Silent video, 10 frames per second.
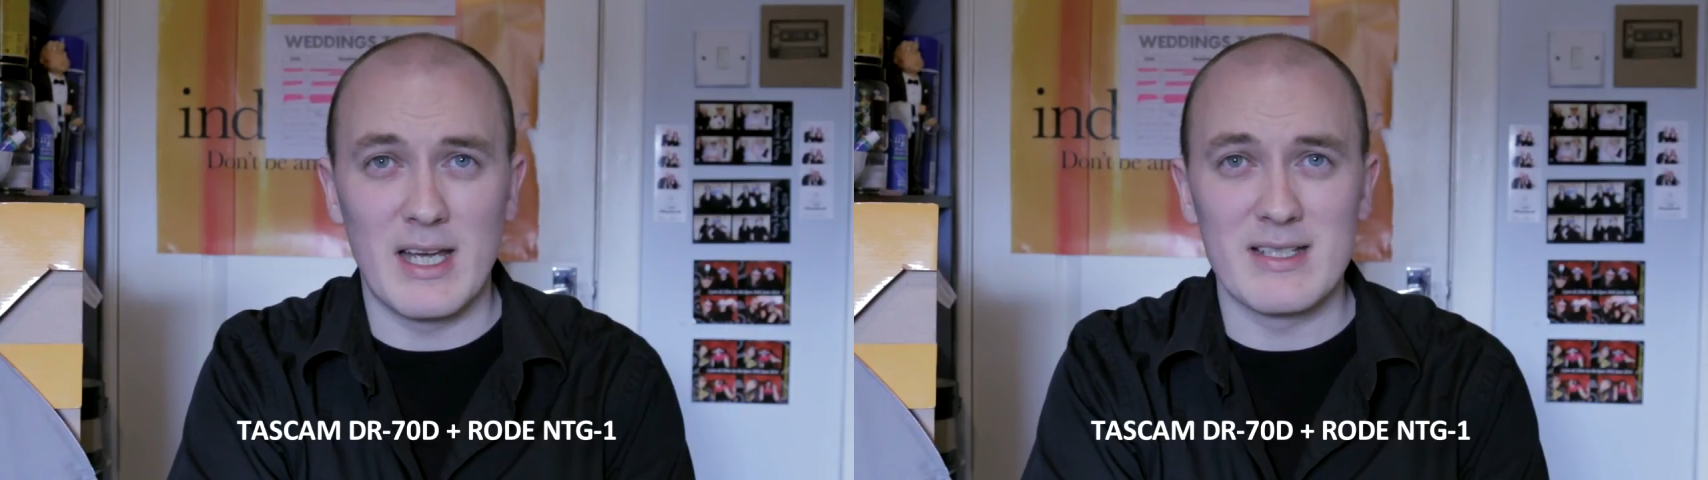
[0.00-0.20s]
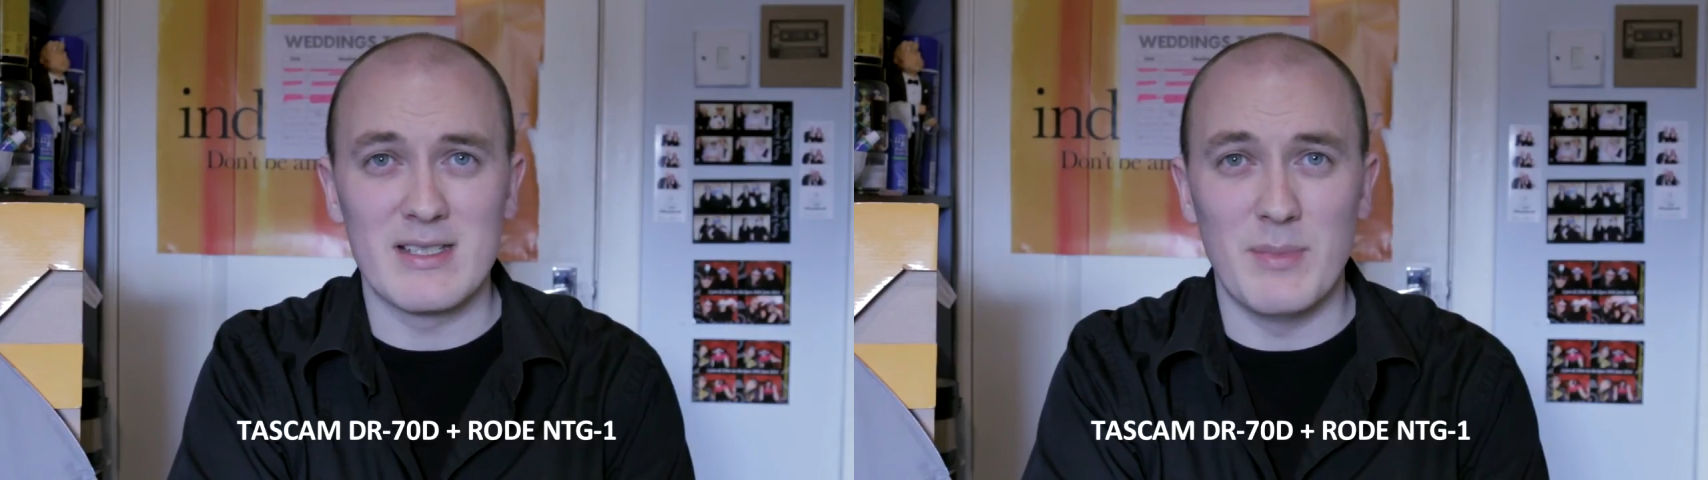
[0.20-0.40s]
it
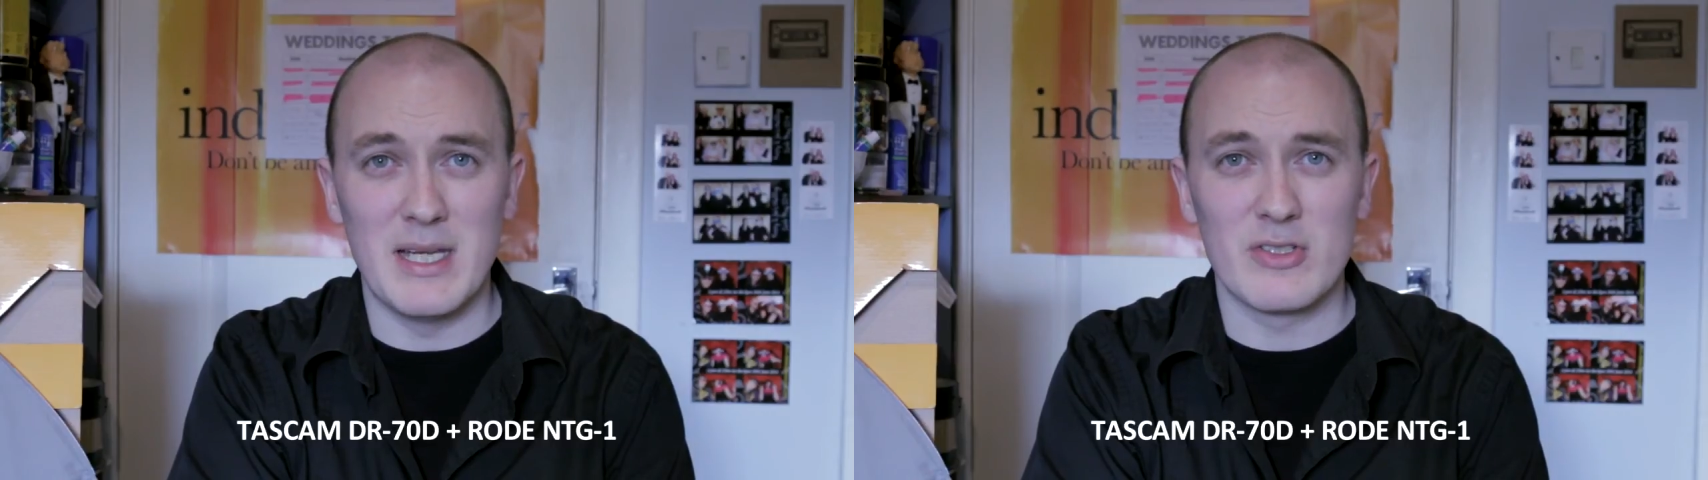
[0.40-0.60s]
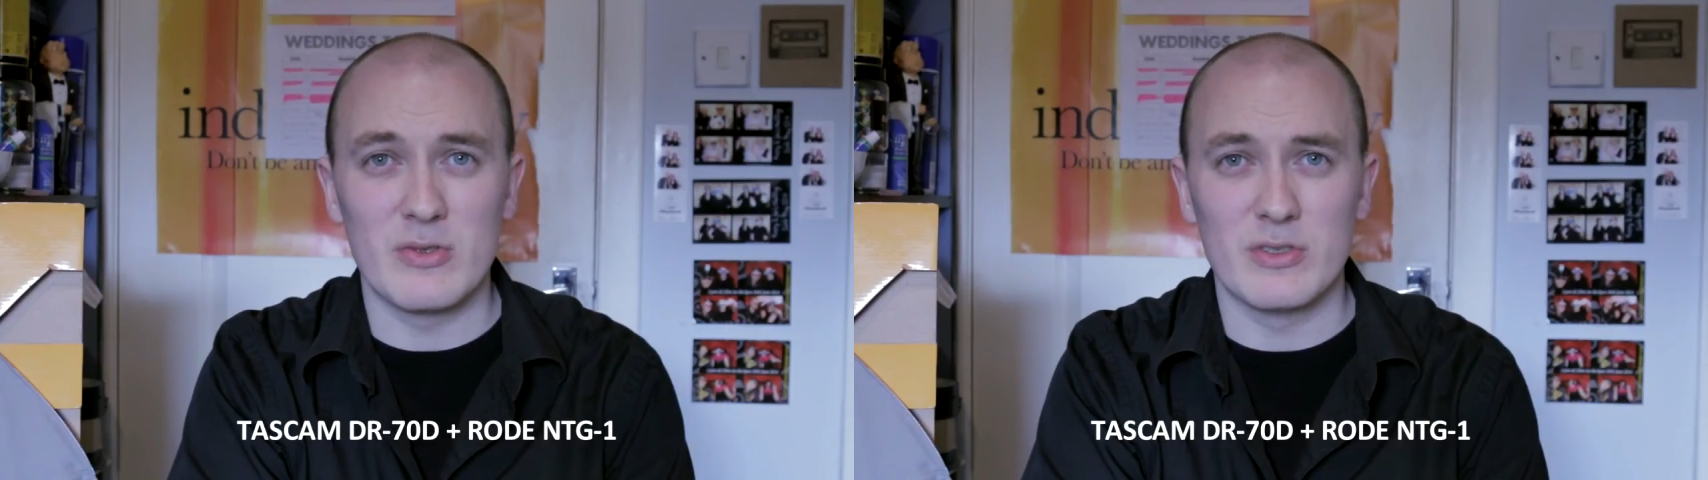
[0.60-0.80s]
as the
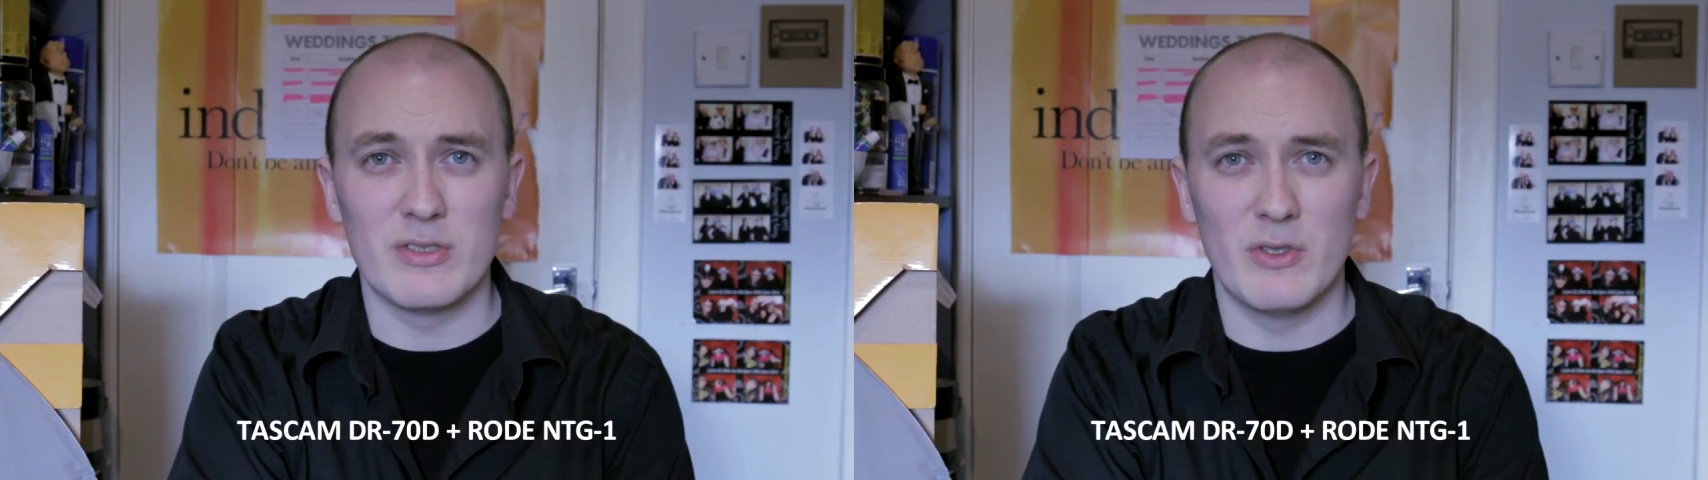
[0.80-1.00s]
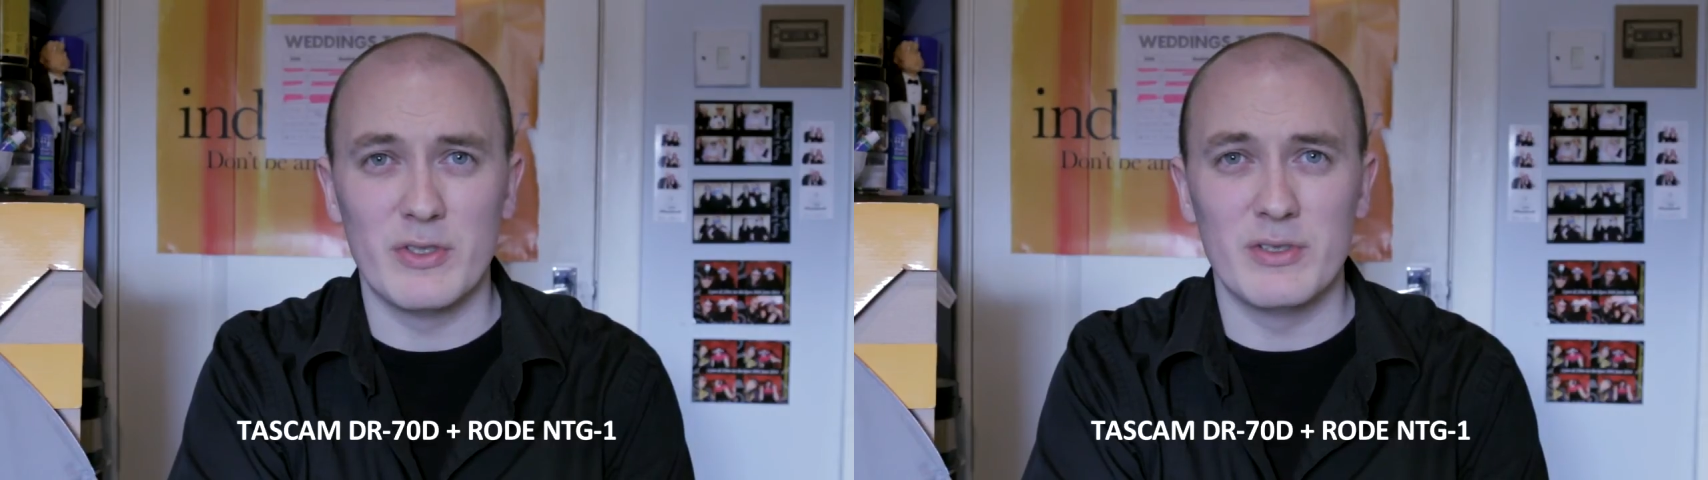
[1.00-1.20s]
main
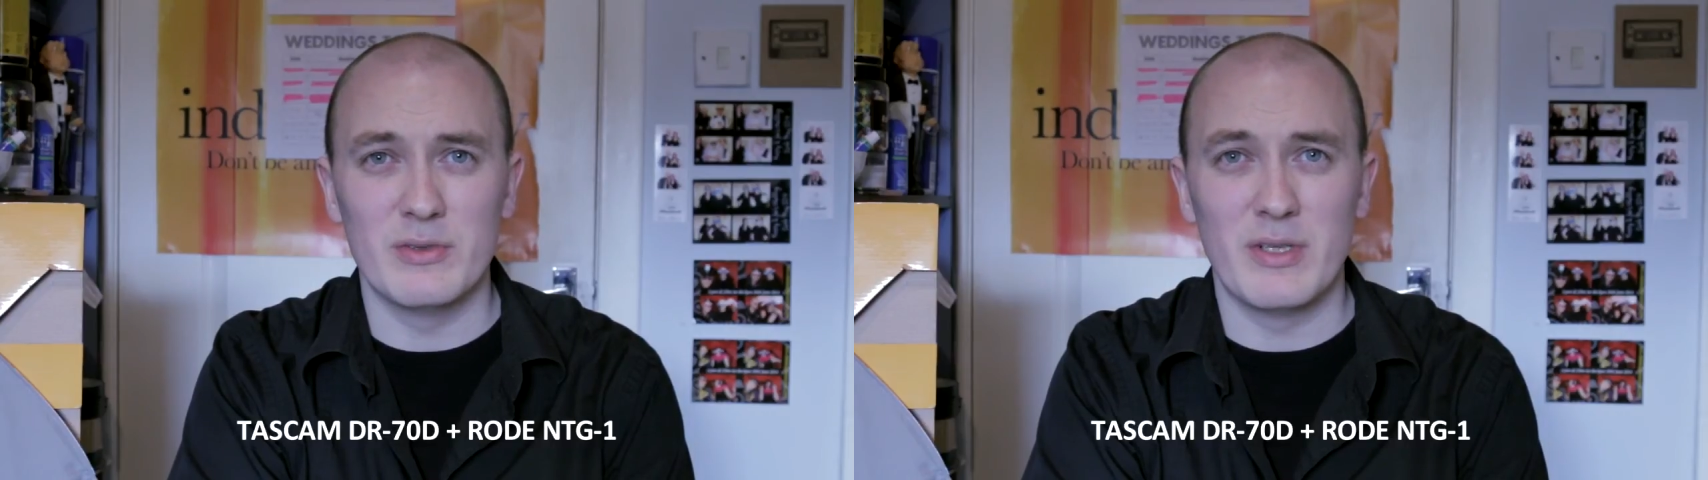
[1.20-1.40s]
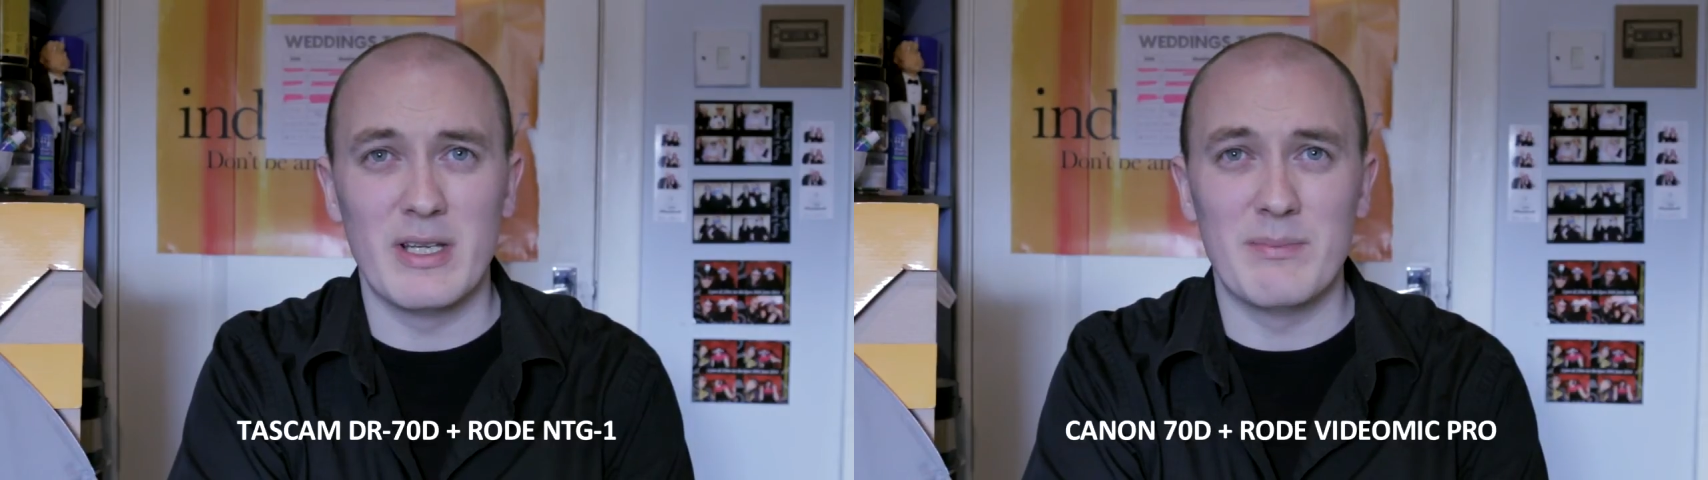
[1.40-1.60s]
source of
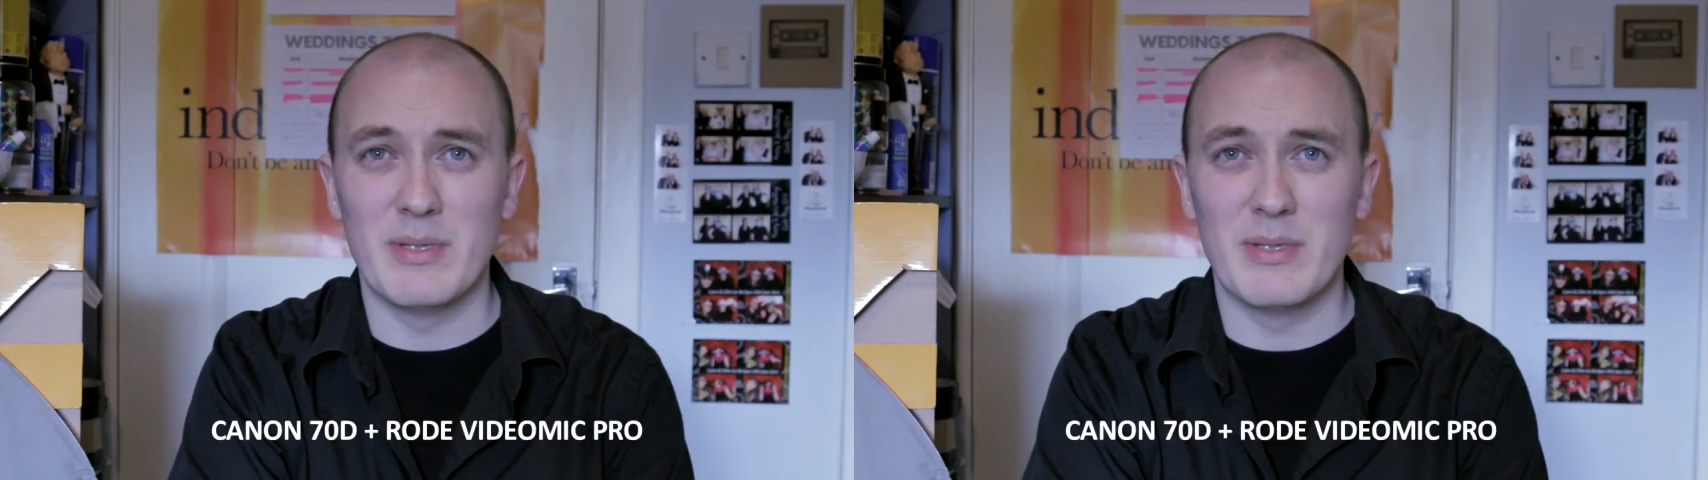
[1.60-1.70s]
audio